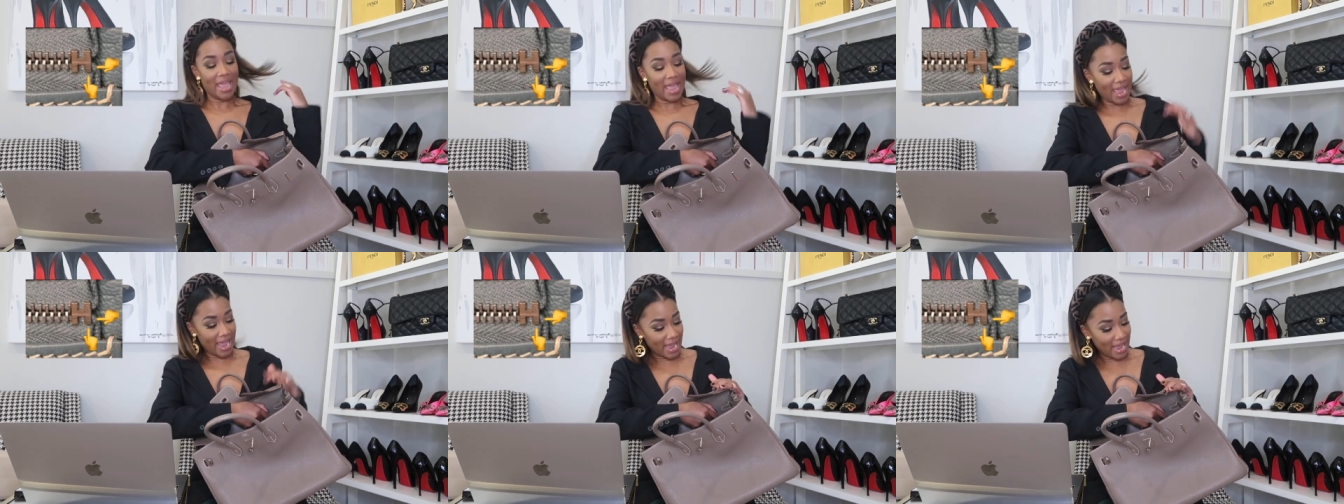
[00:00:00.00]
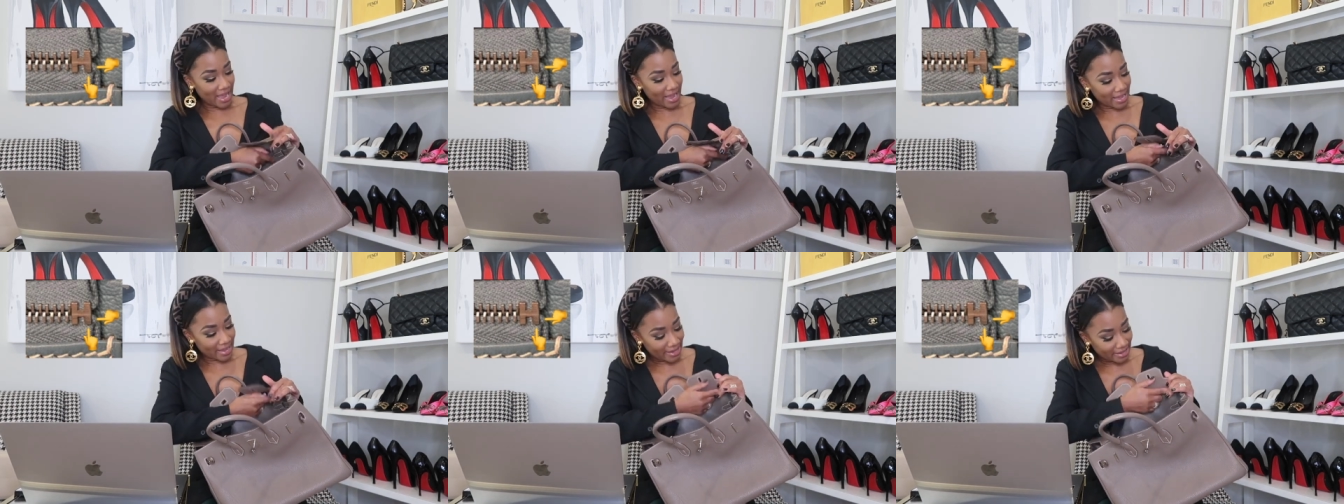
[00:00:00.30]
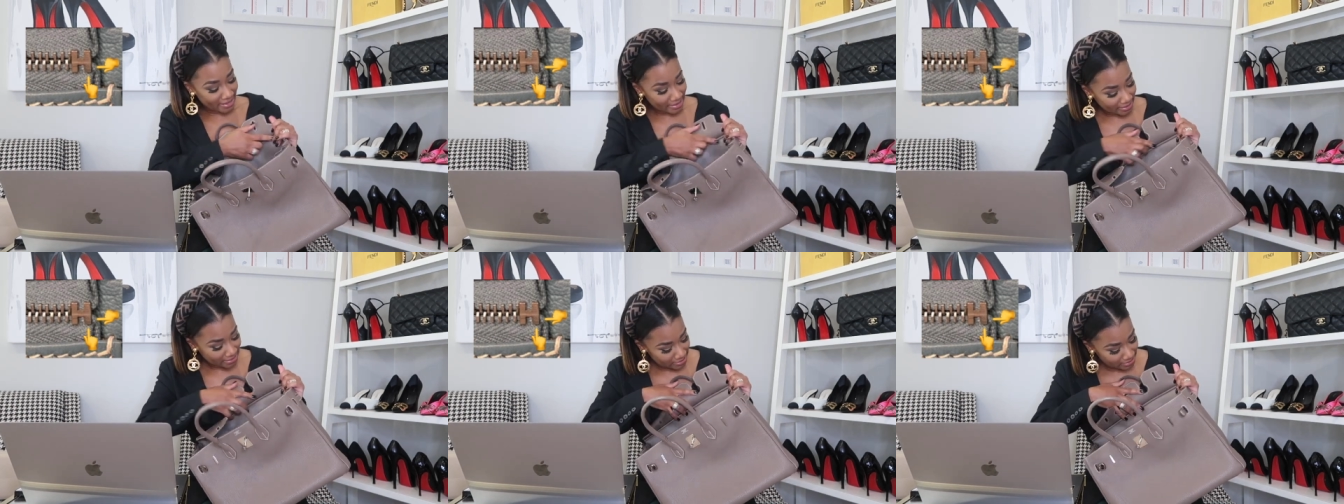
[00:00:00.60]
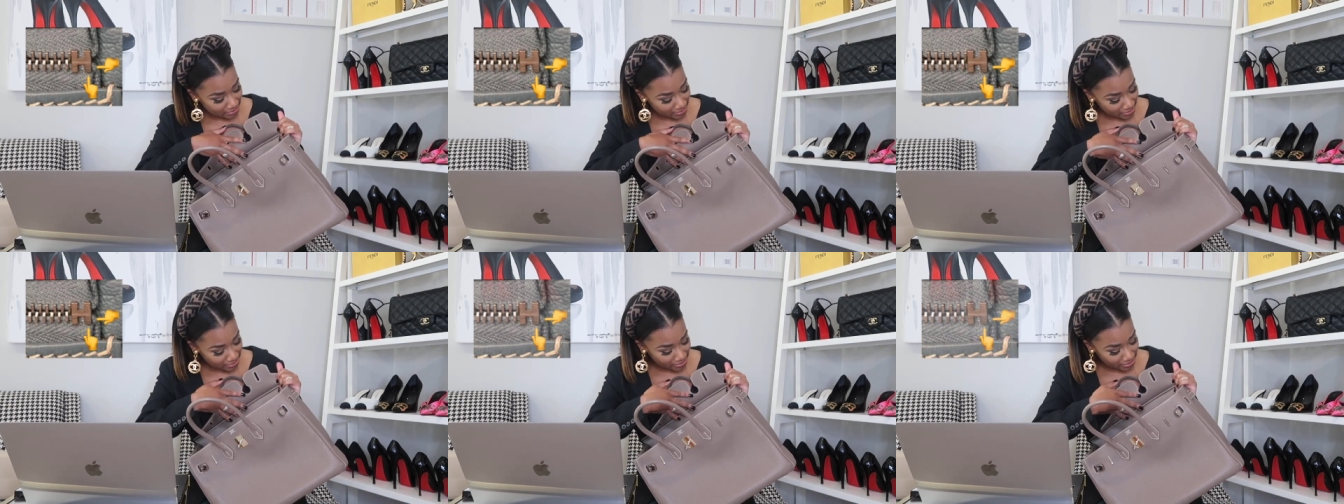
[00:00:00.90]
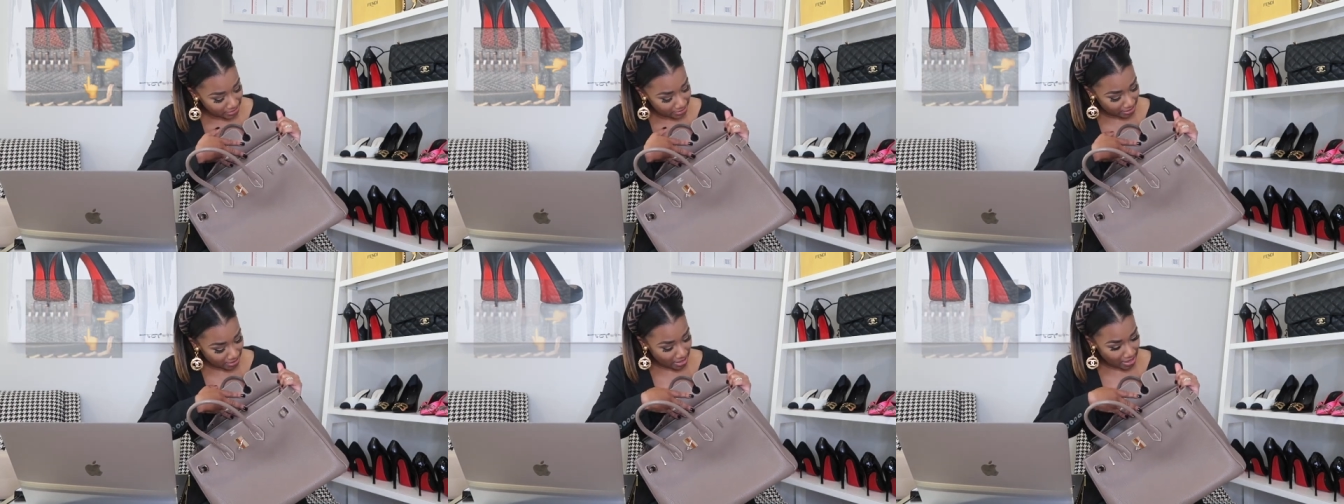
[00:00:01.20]
And
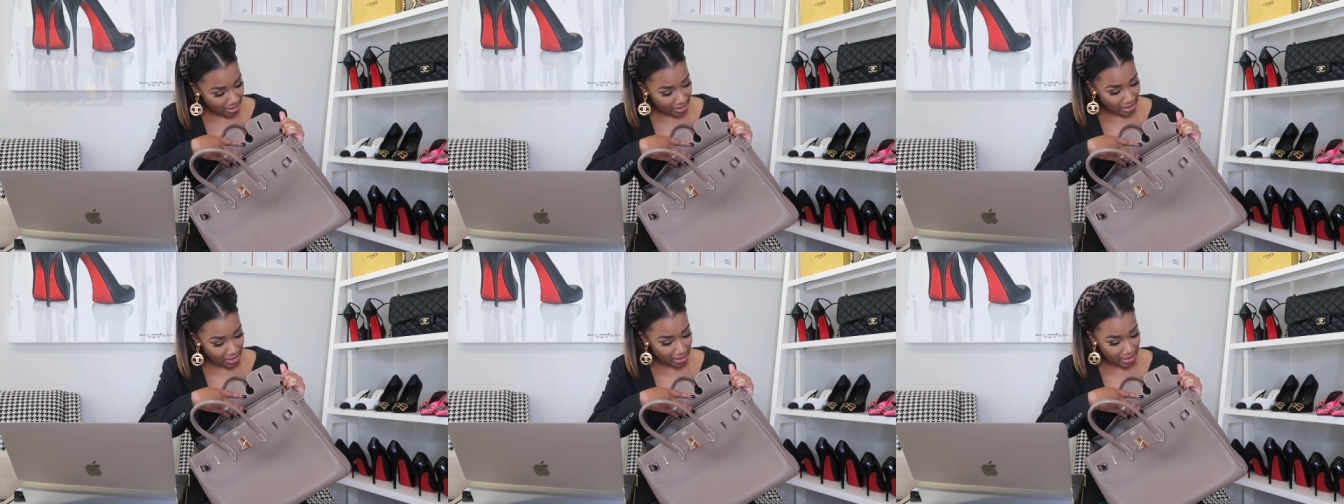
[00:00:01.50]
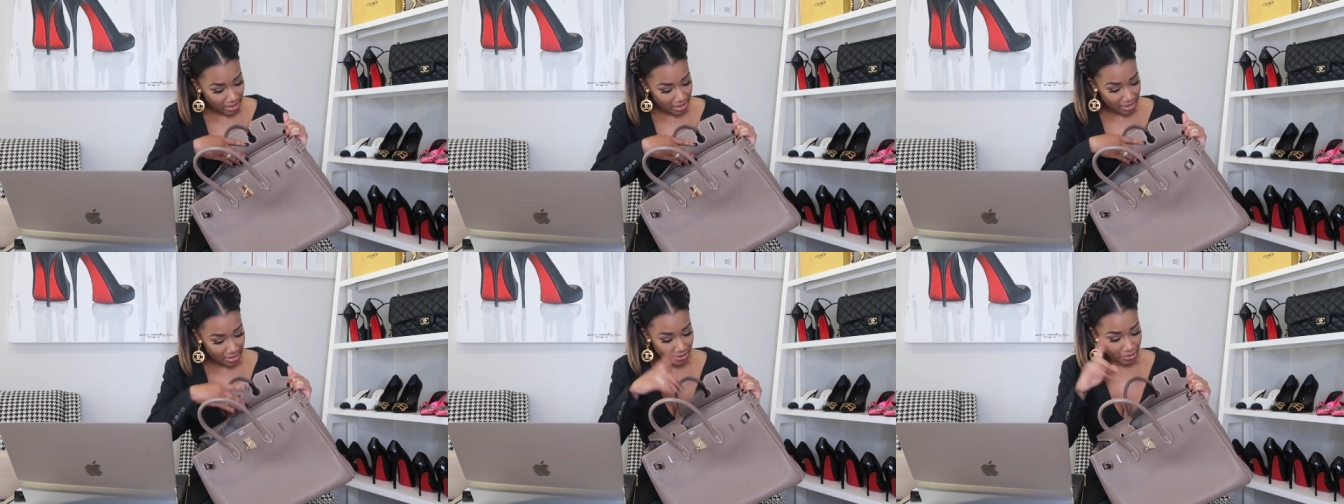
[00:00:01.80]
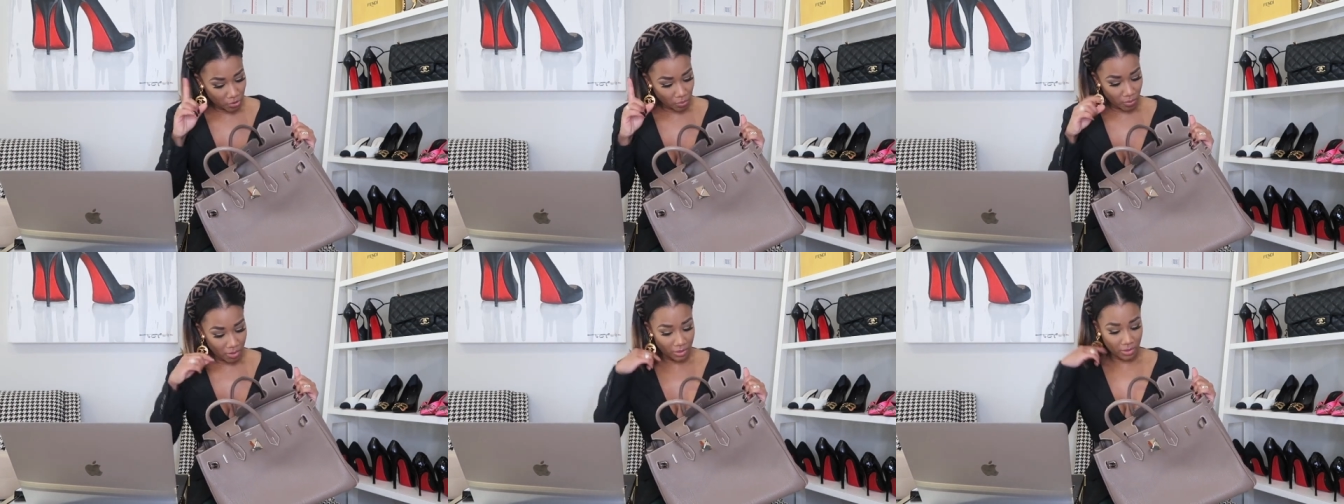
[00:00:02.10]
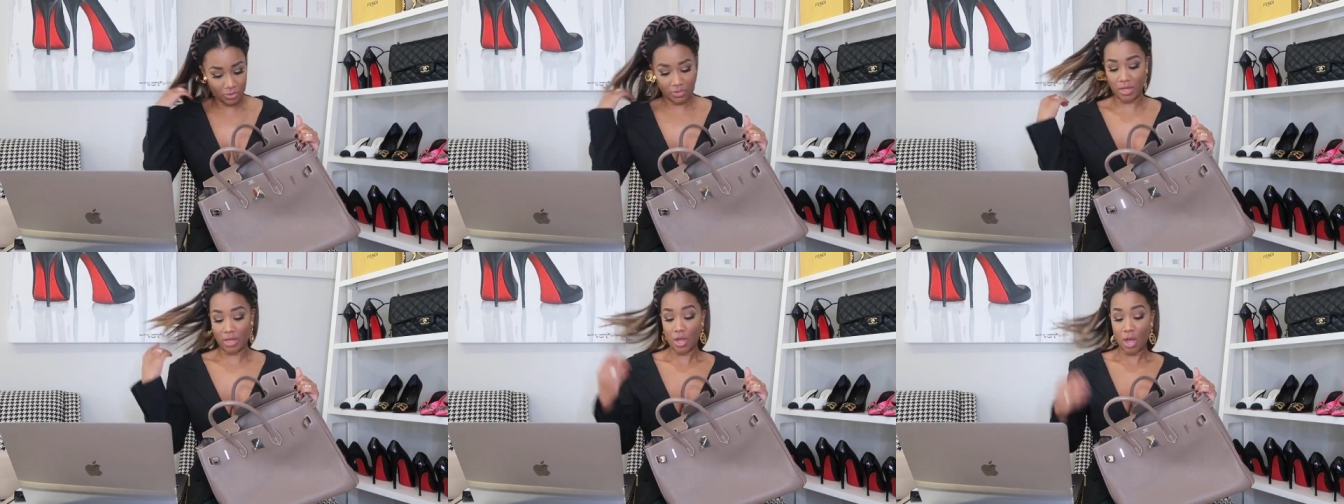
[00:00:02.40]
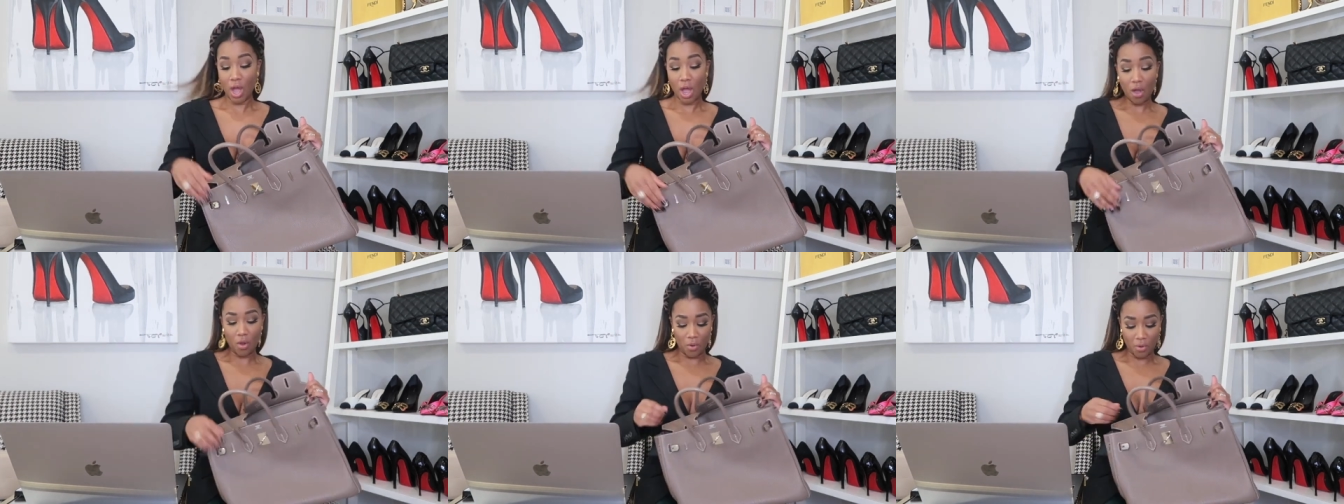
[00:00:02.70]
there's one other thing.